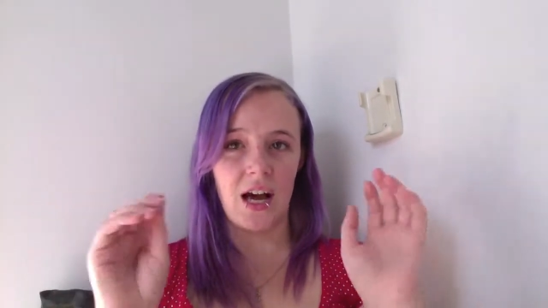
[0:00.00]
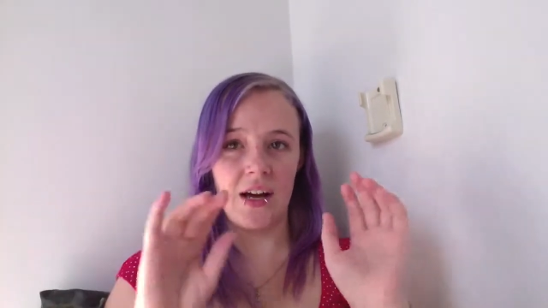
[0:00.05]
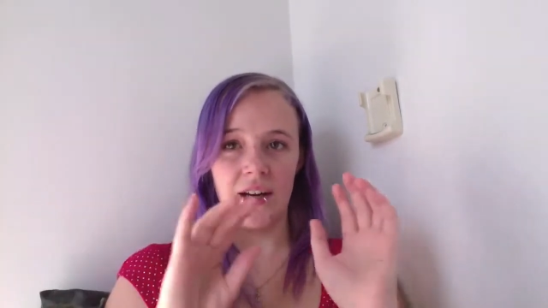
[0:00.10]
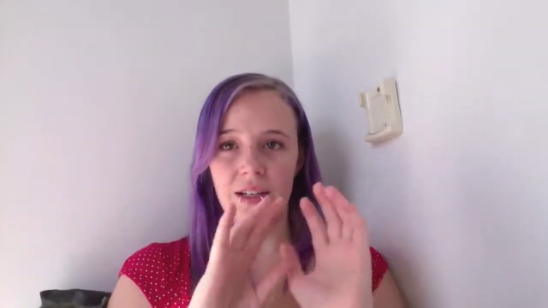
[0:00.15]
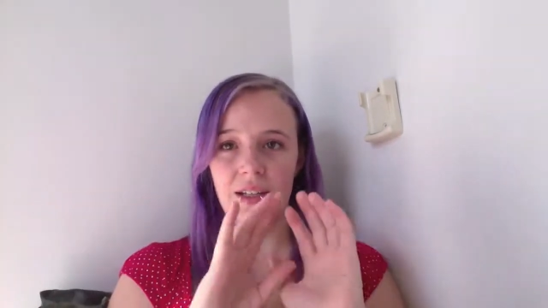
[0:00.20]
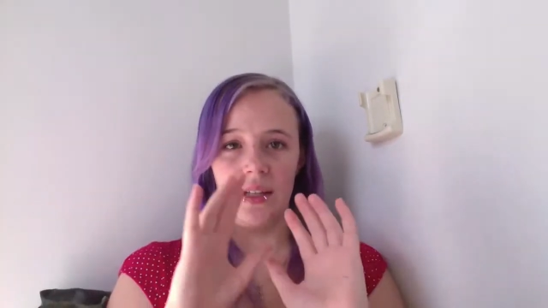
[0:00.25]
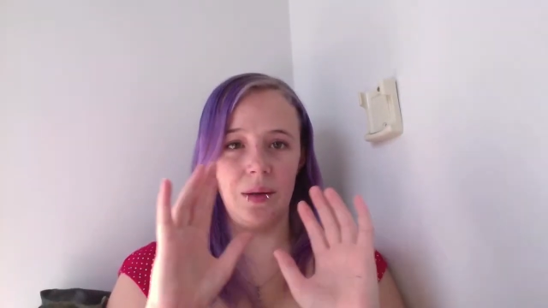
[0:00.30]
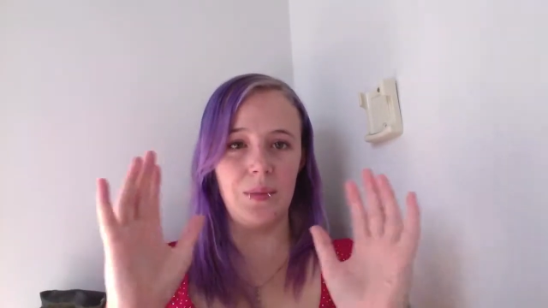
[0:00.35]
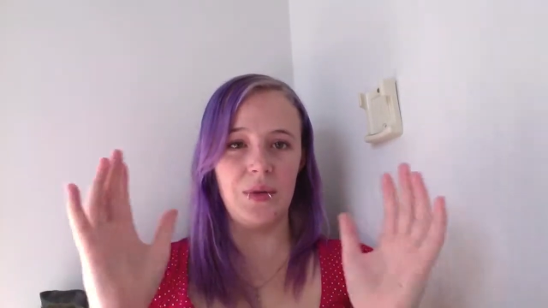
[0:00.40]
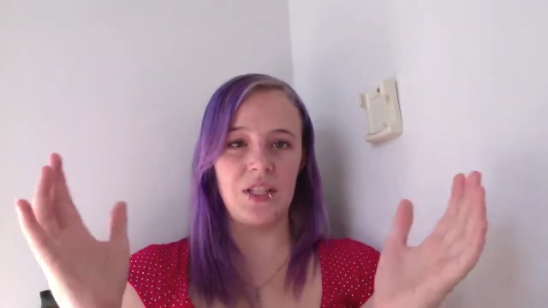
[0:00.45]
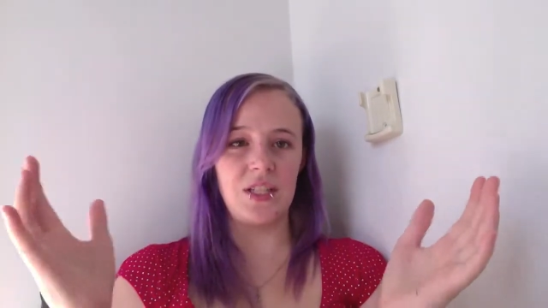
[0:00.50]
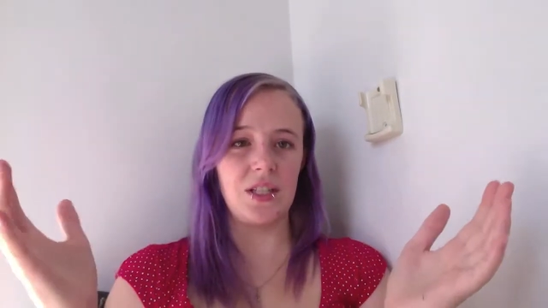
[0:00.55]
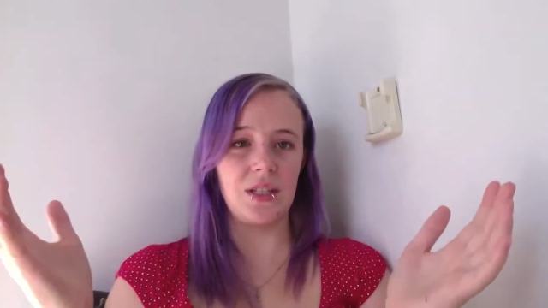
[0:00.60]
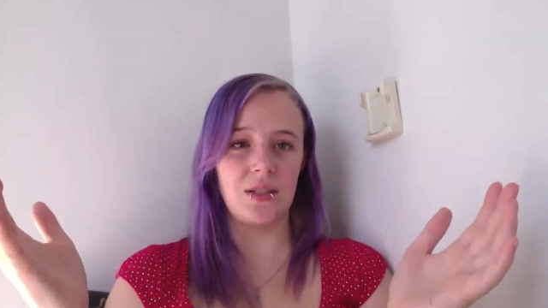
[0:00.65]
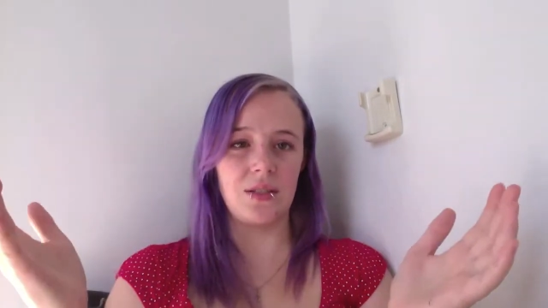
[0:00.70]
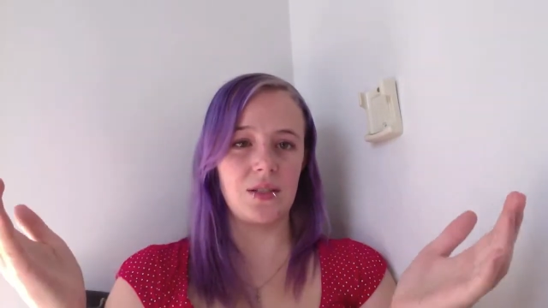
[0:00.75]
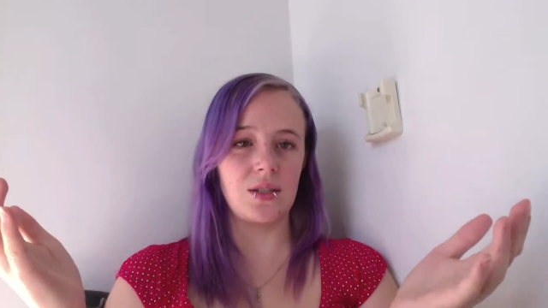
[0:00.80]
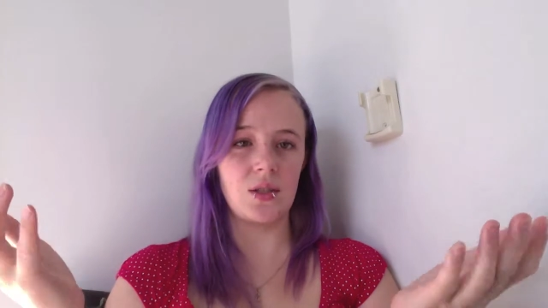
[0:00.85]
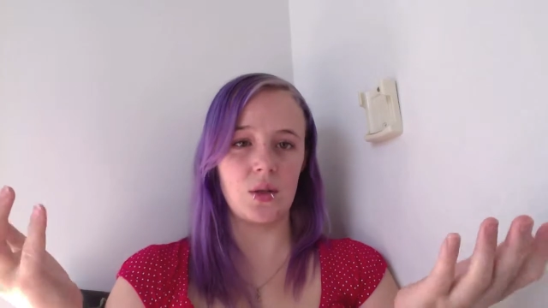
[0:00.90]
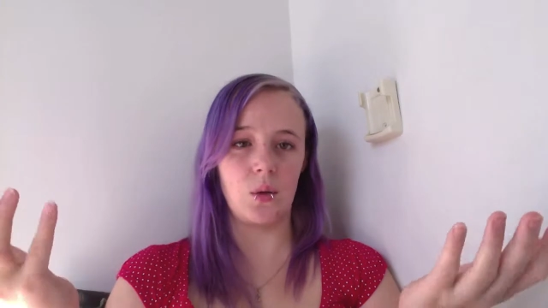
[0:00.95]

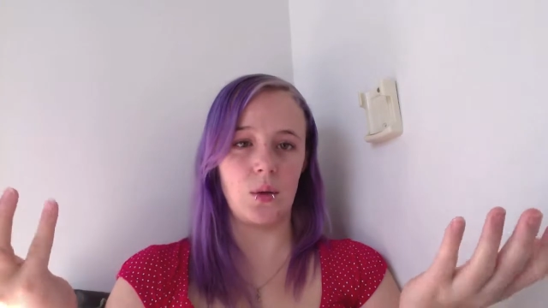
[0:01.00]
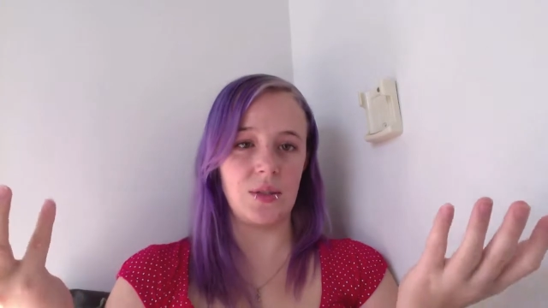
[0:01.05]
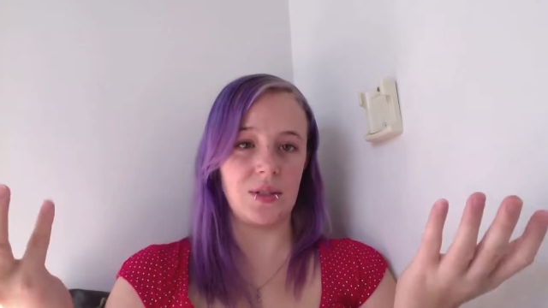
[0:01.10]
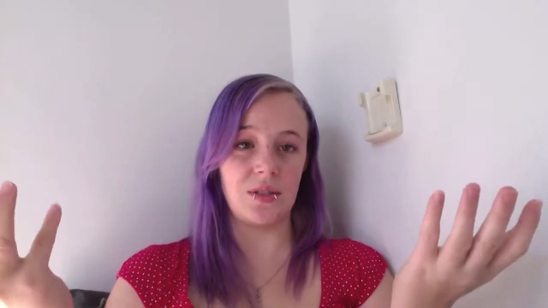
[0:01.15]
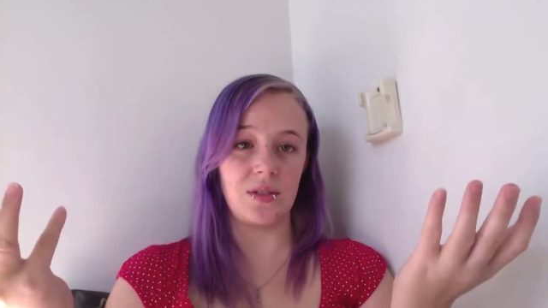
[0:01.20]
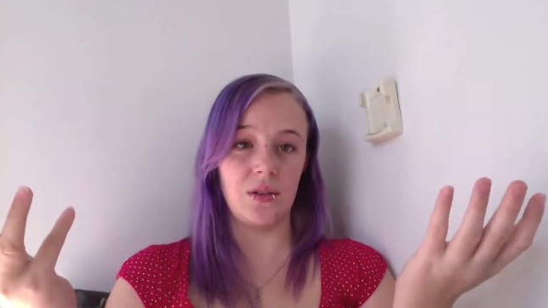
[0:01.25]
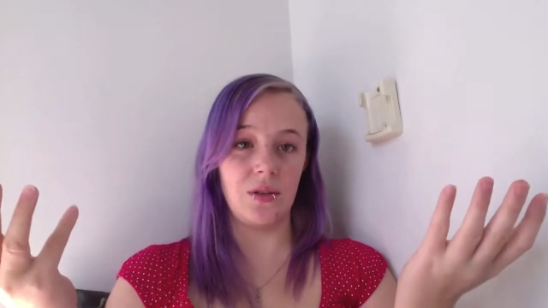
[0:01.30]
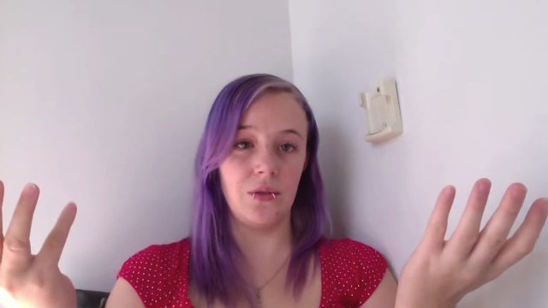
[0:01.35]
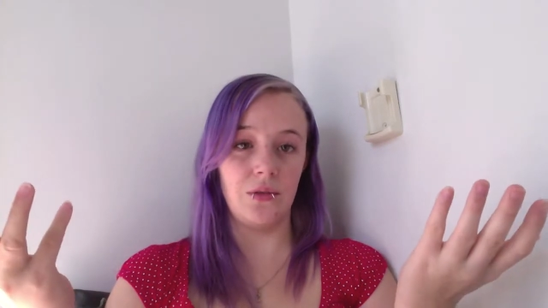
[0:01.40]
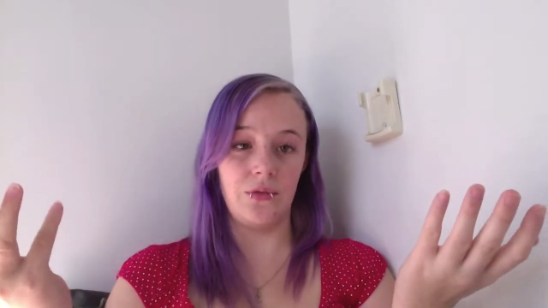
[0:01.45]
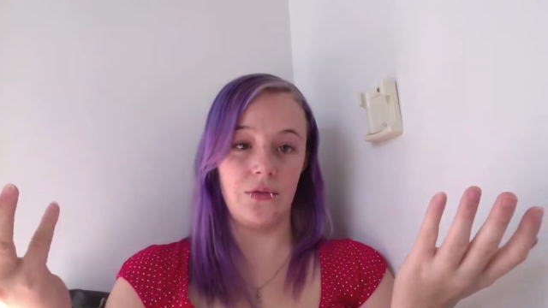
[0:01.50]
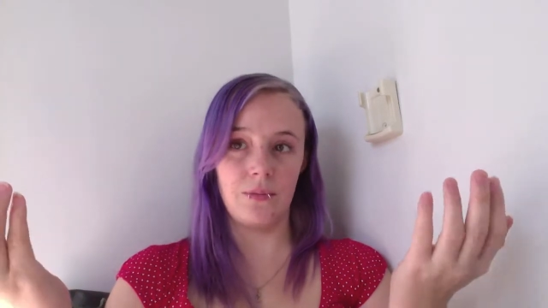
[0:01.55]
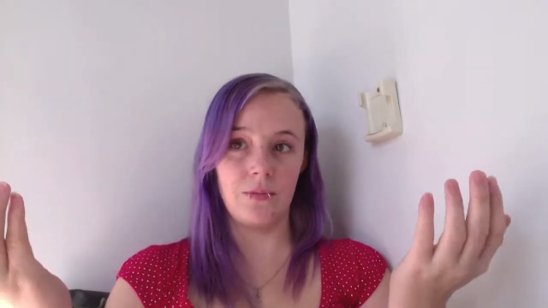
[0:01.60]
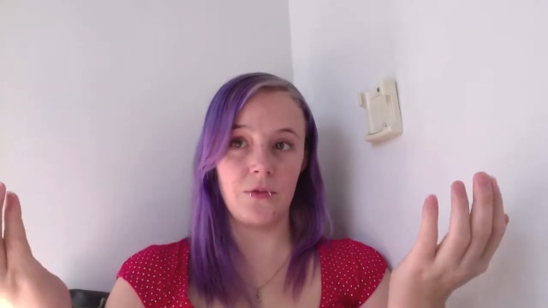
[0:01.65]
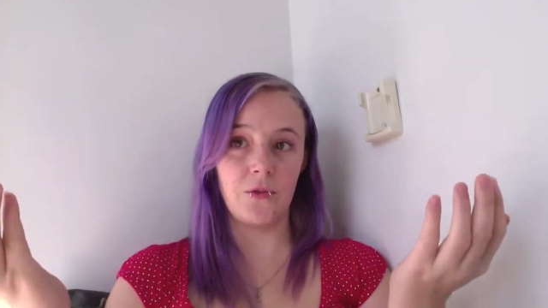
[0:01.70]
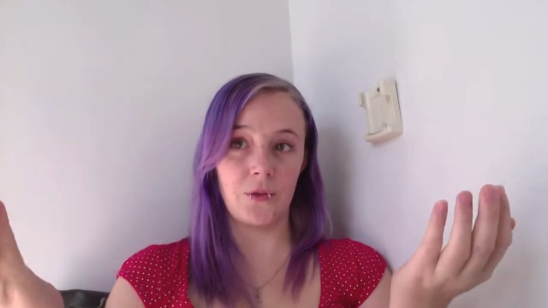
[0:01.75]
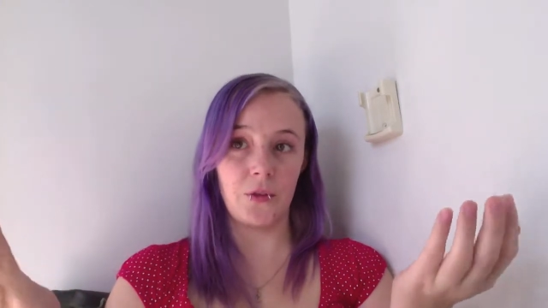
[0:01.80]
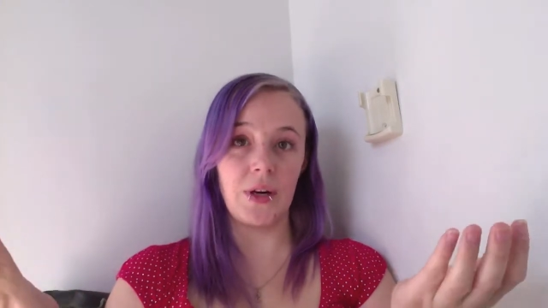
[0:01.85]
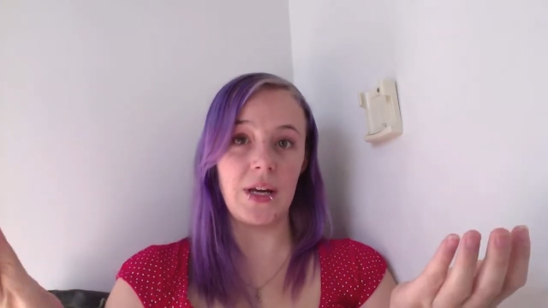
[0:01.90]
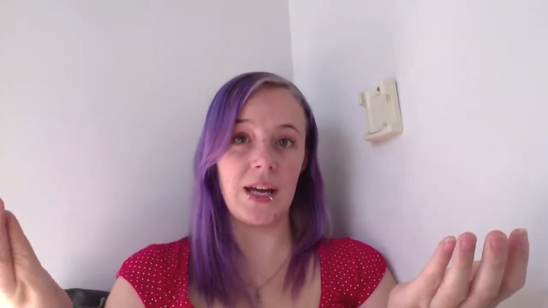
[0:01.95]
unlimited source of
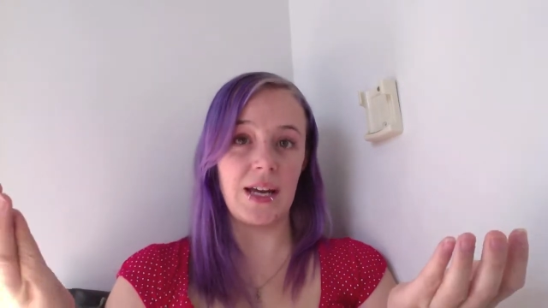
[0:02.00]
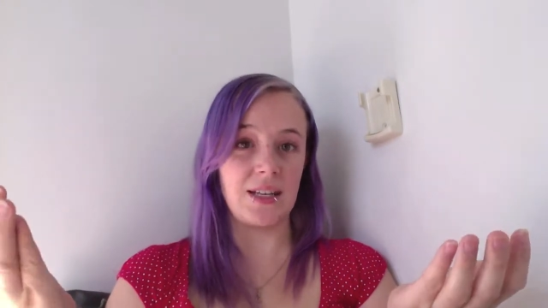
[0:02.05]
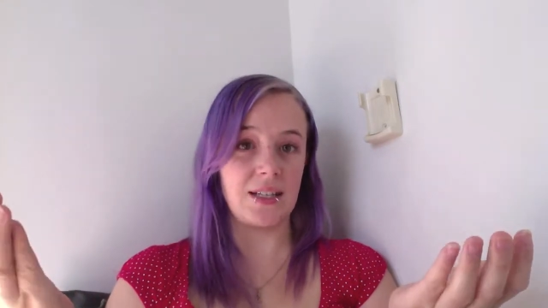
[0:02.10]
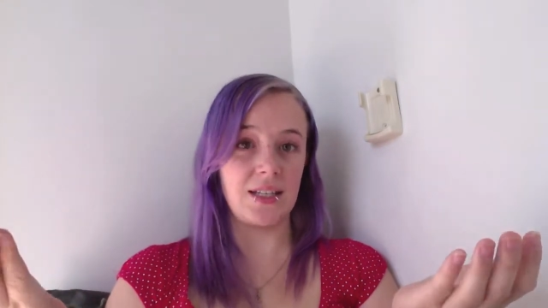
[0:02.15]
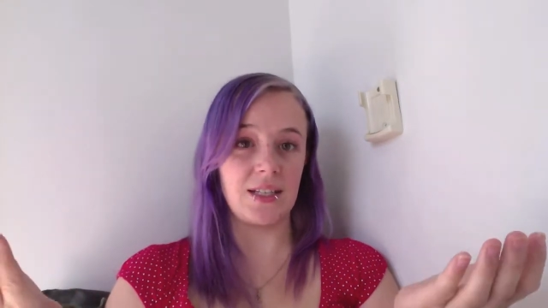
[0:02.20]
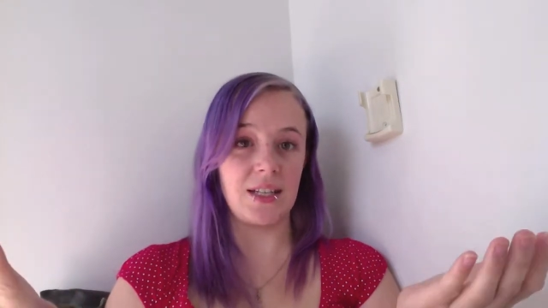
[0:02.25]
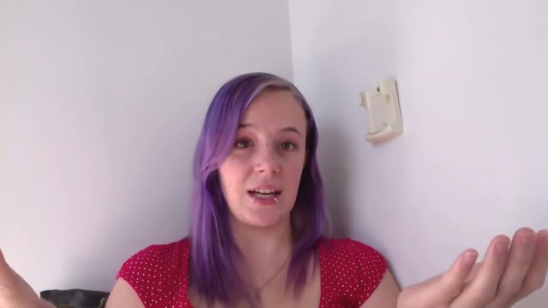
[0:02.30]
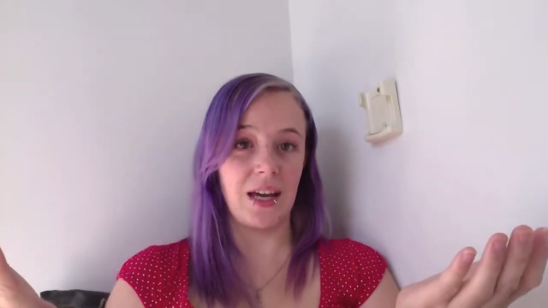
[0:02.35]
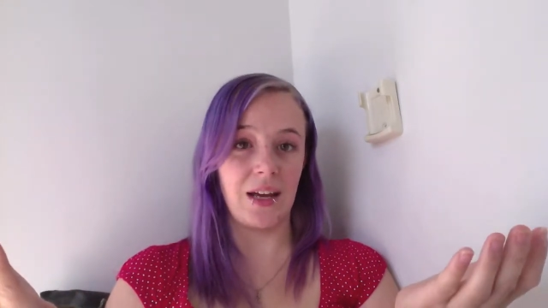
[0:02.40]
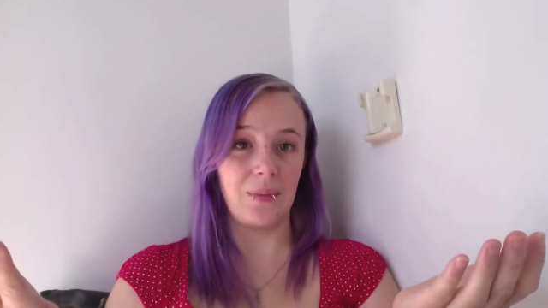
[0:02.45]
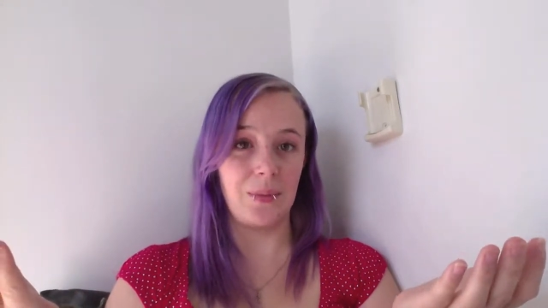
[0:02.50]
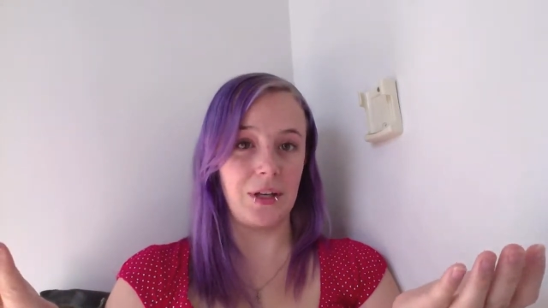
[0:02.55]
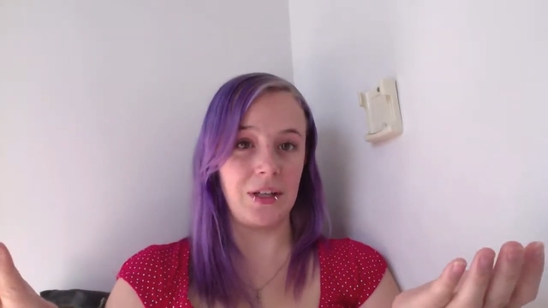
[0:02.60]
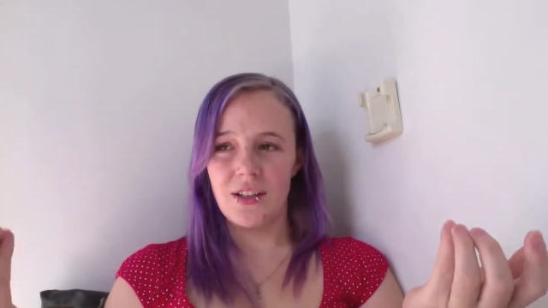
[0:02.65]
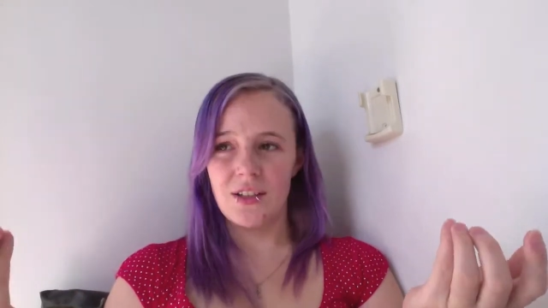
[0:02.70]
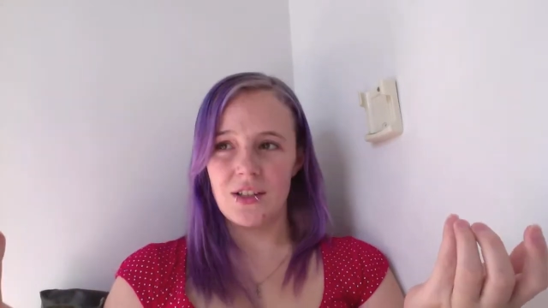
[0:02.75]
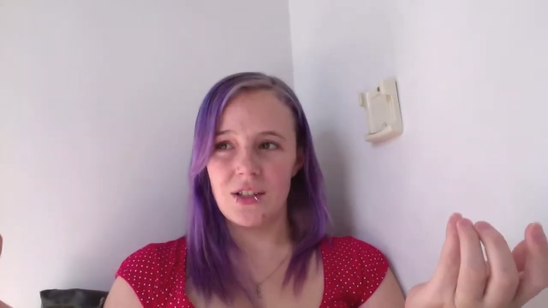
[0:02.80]
free entertainment?